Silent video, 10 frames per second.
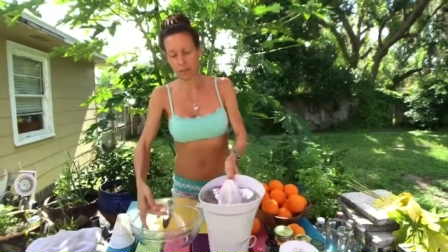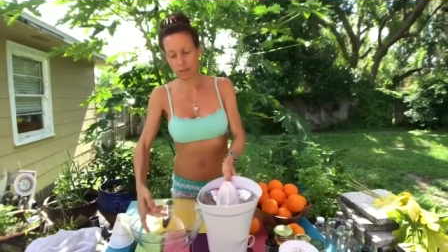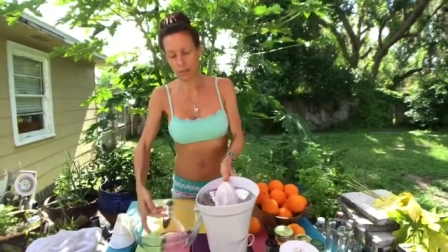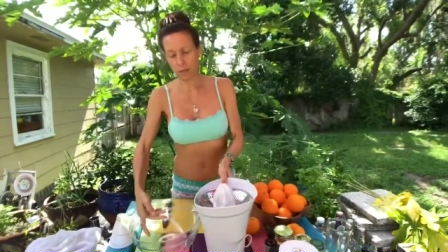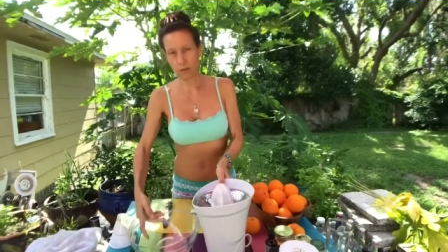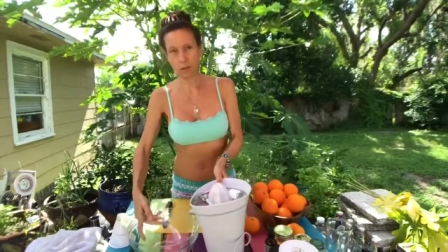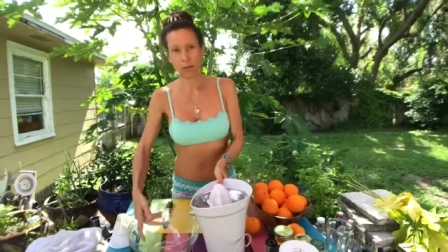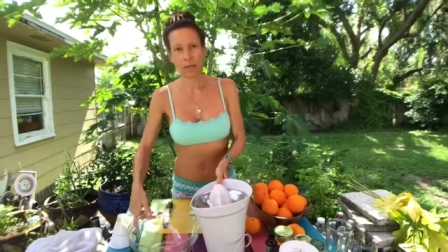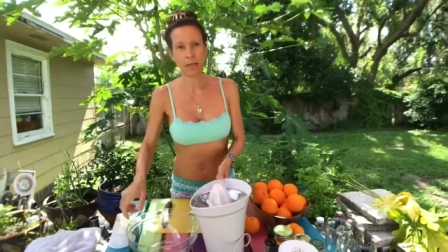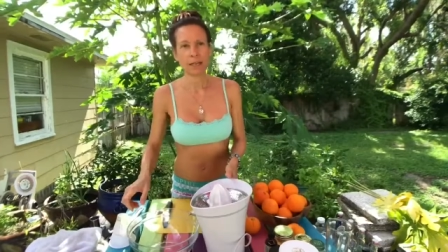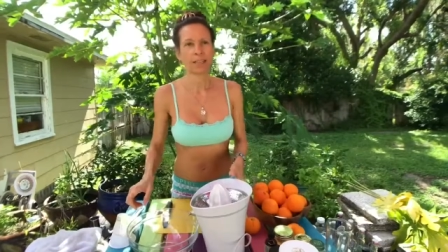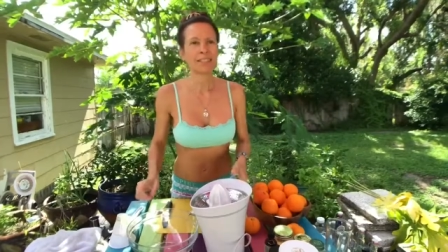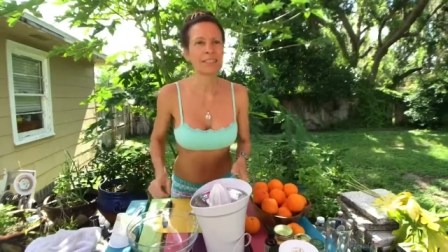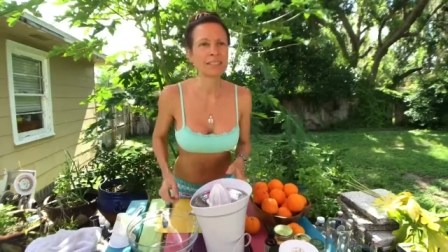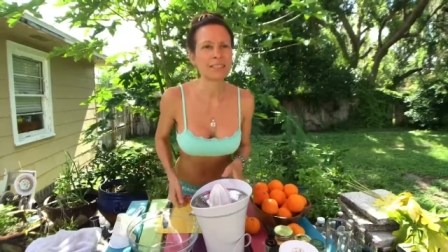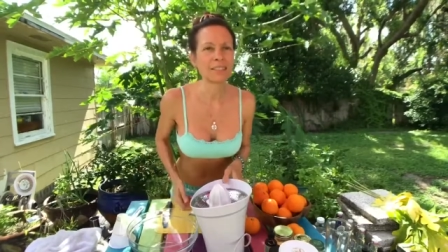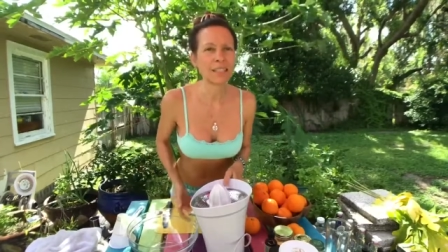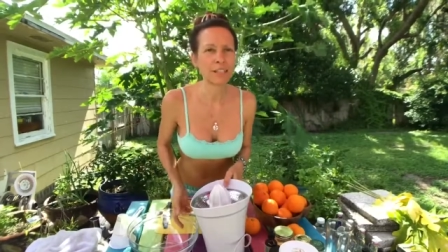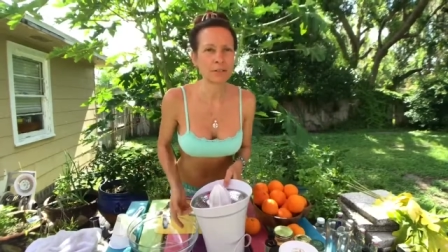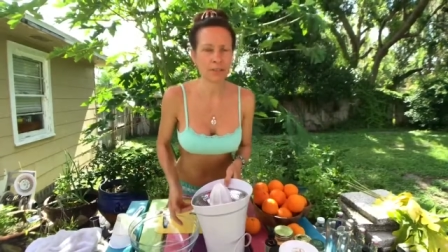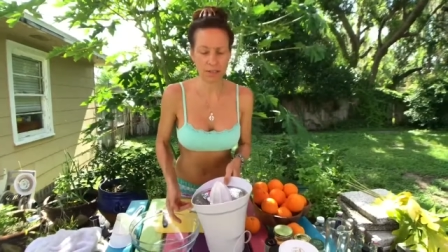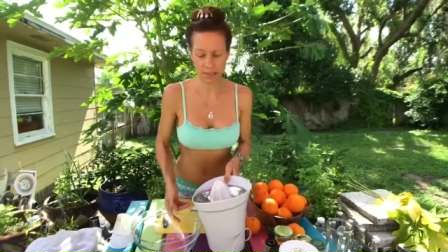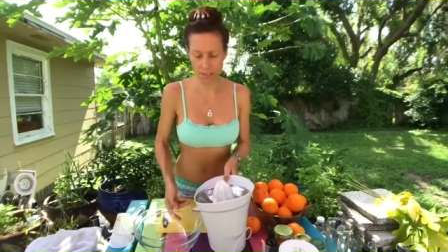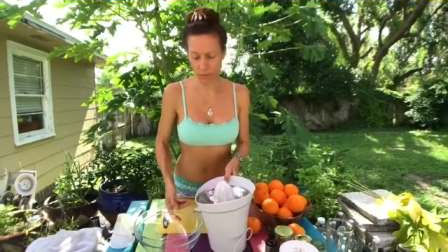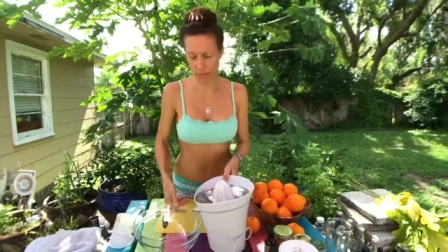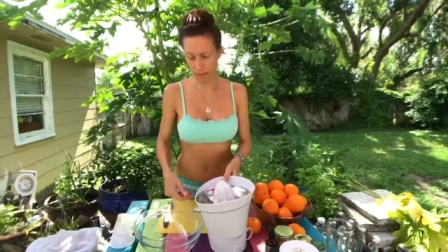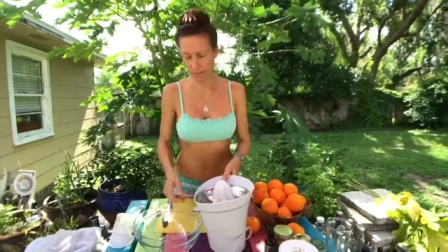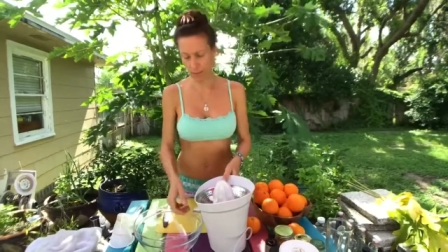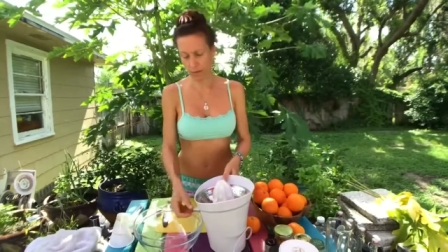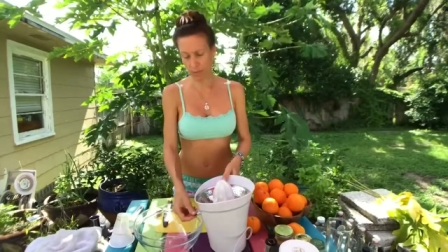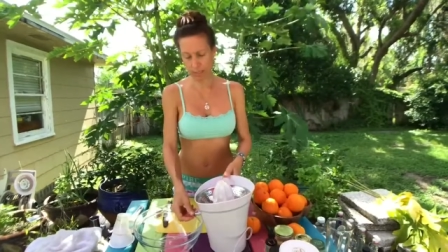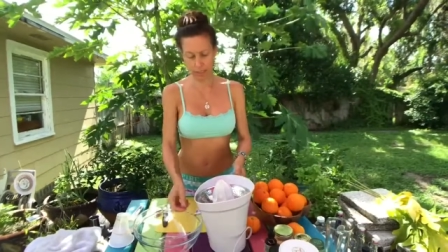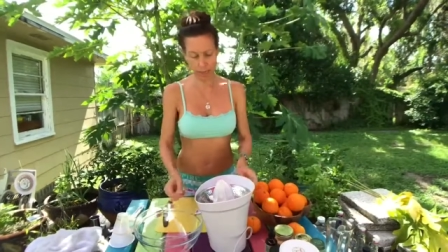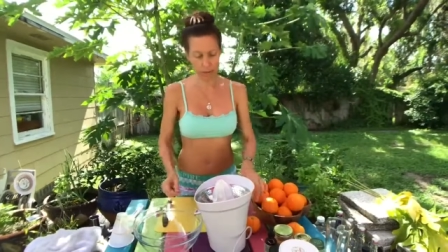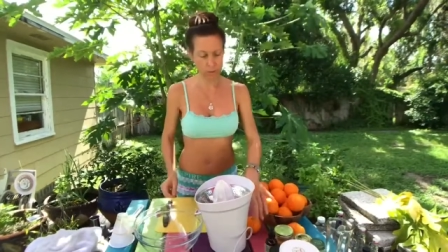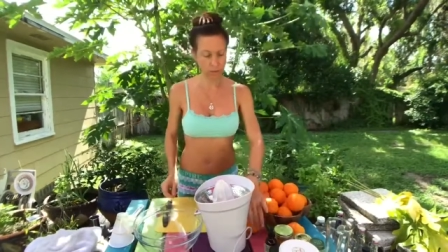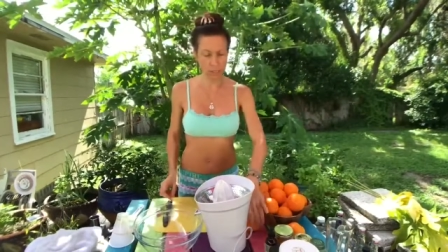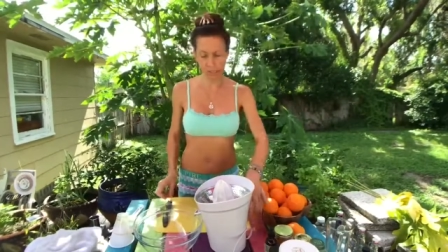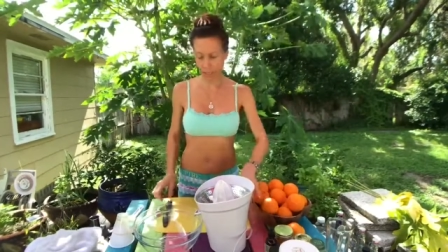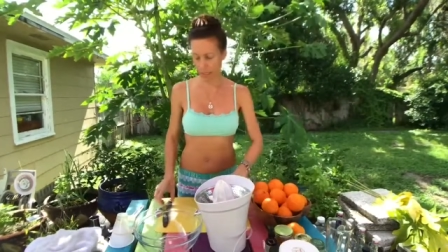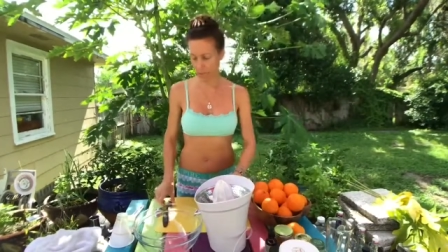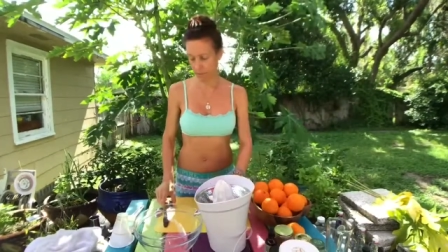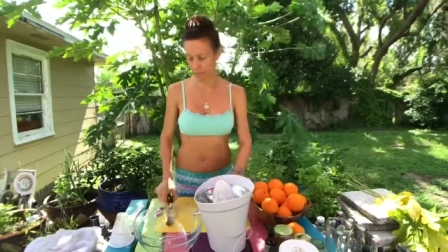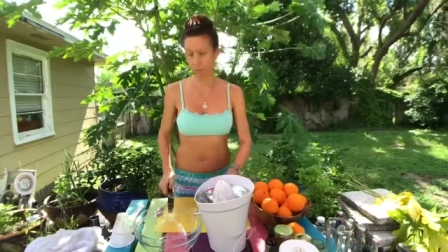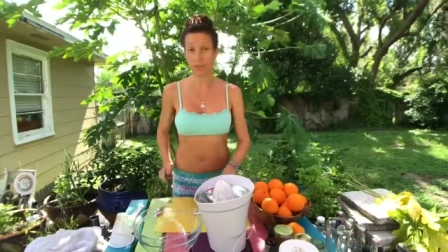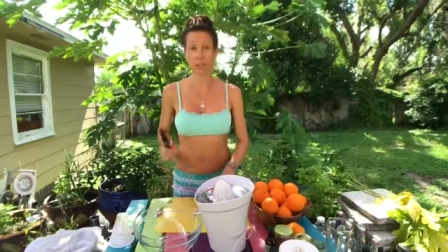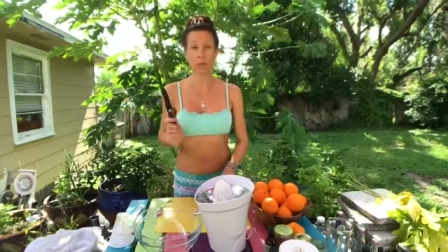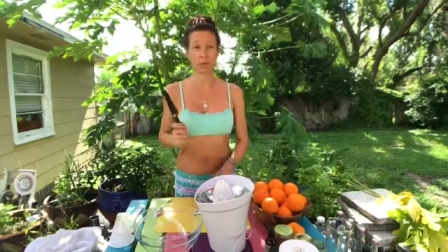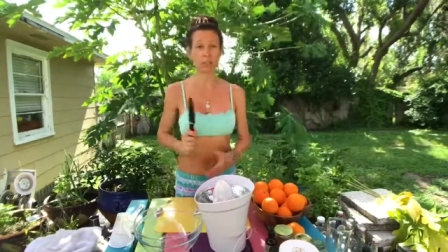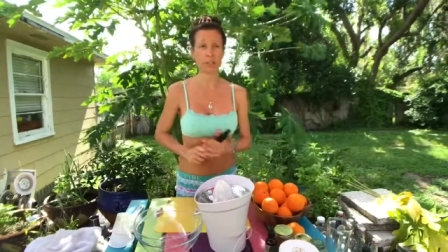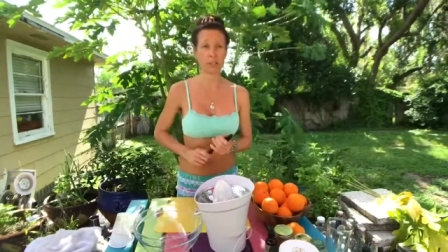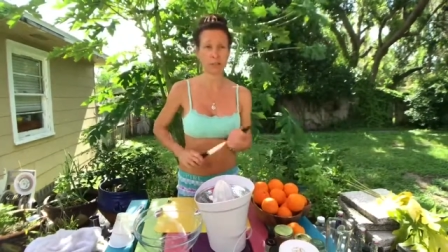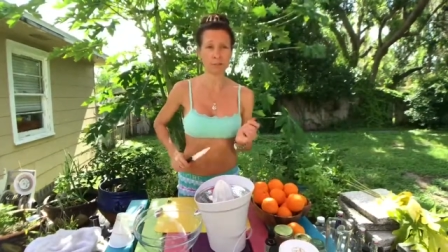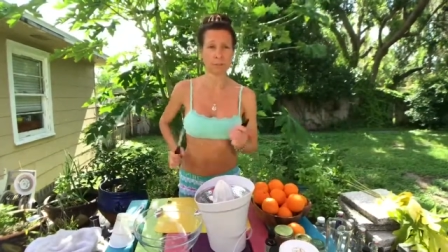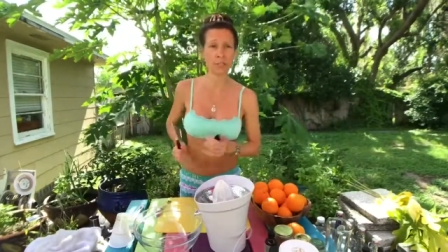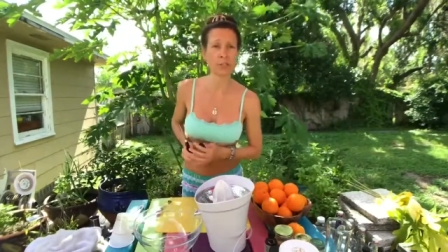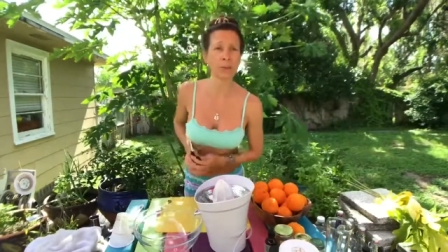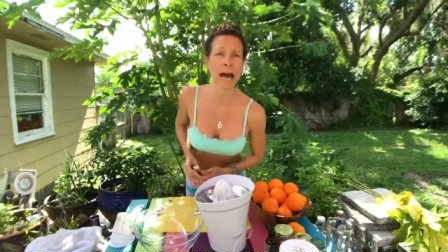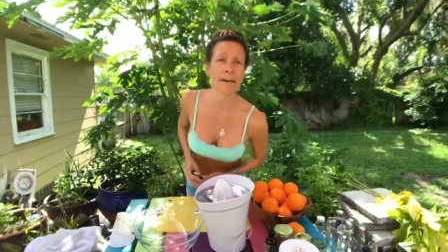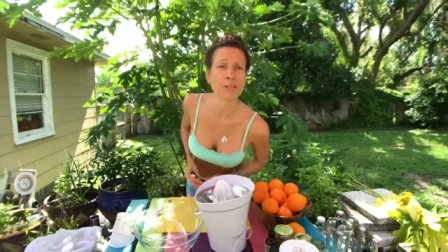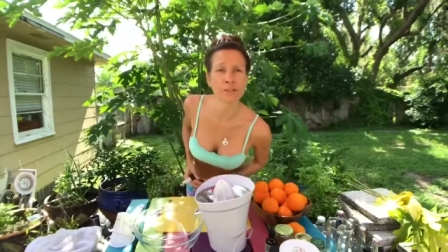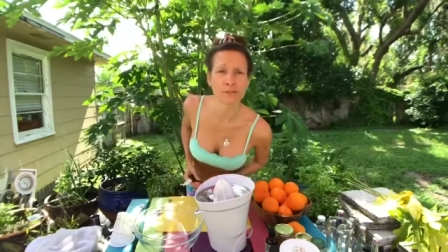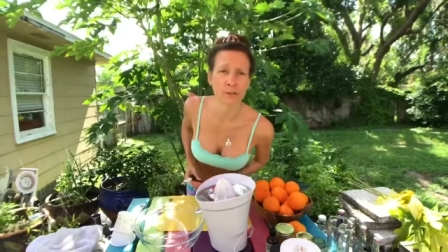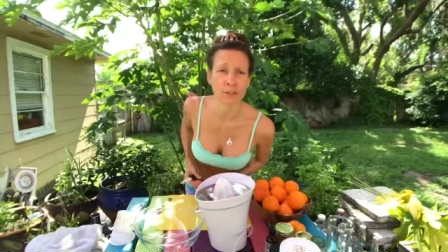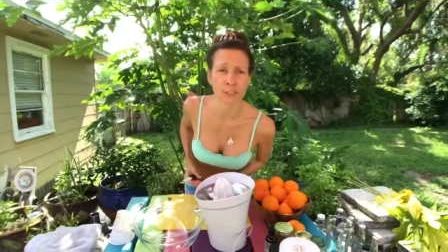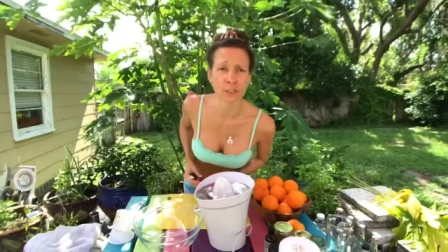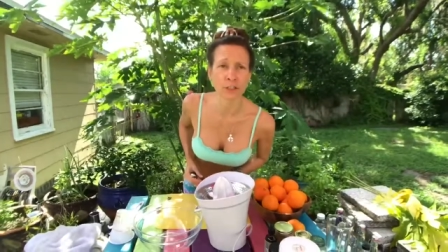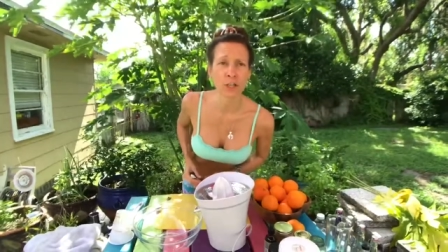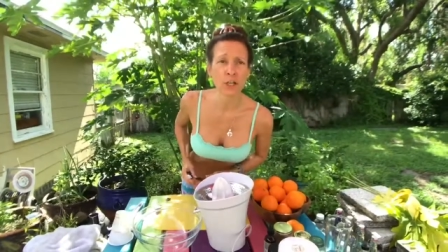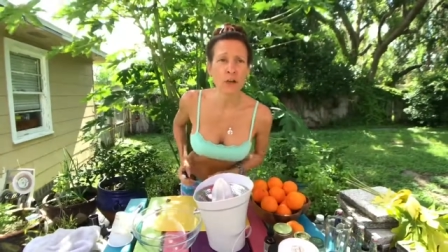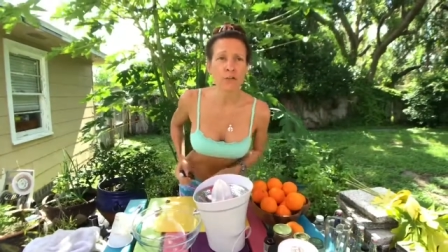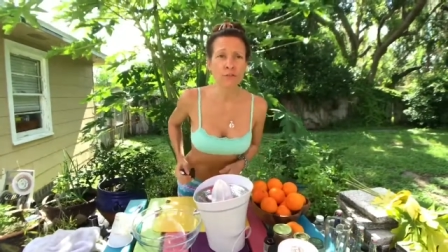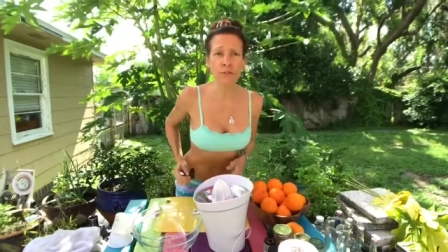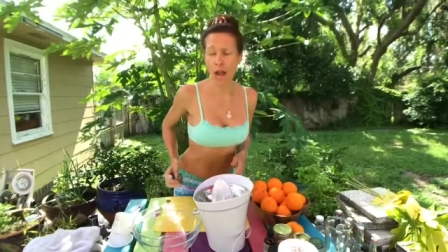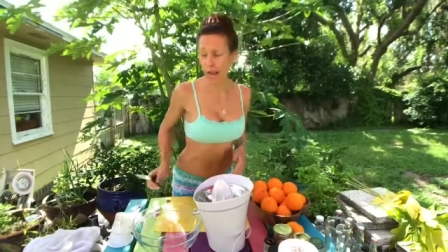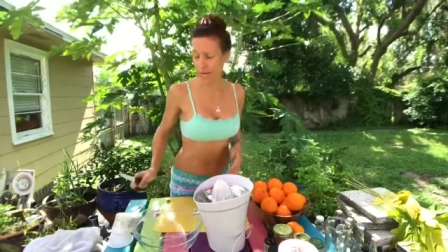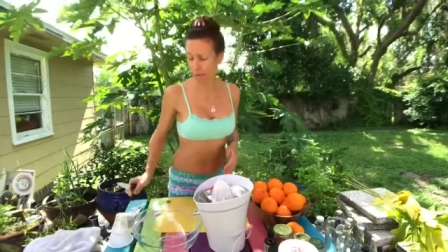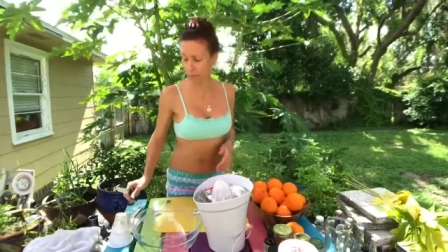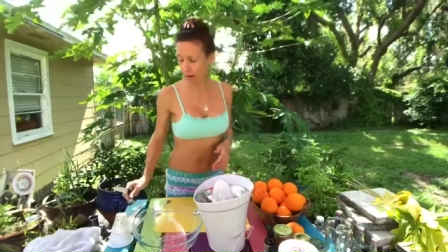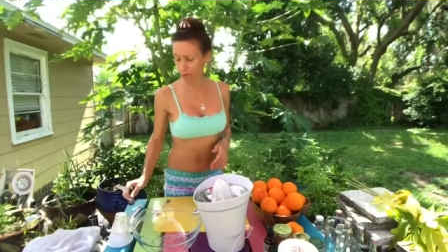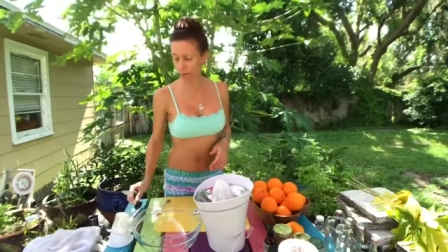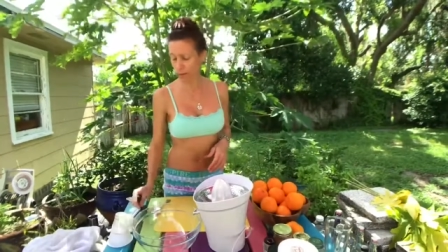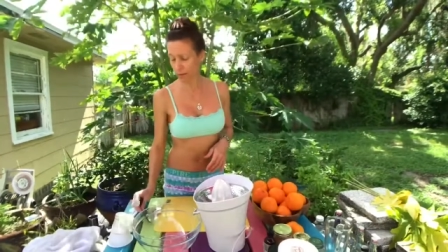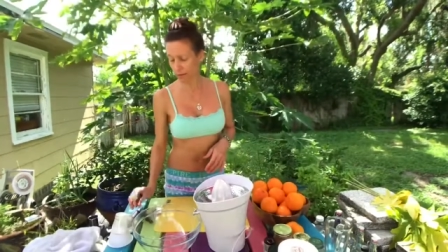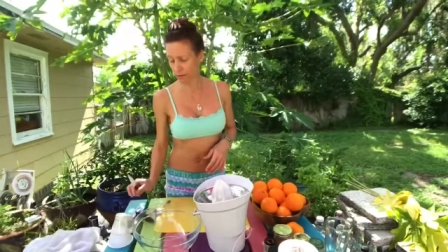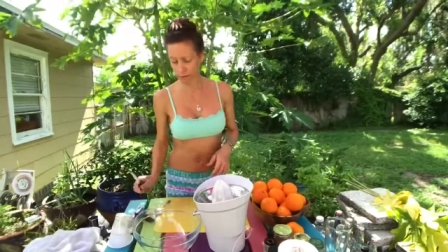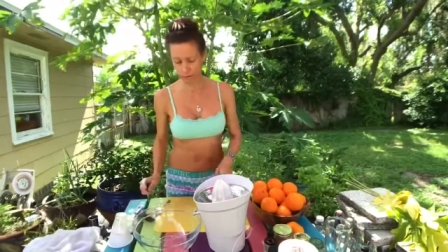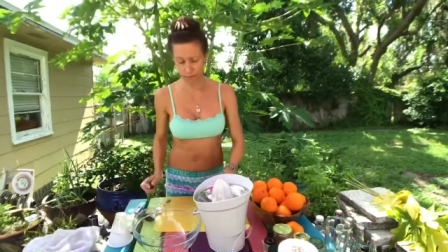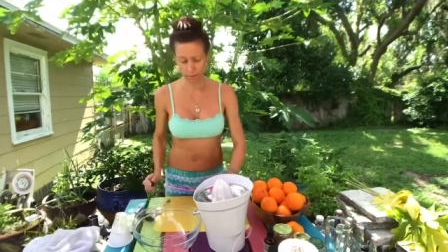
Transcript: So, let's see, you can see what I'm doing. I'm going to cut up the oranges. What are you having for this Friday breakfast?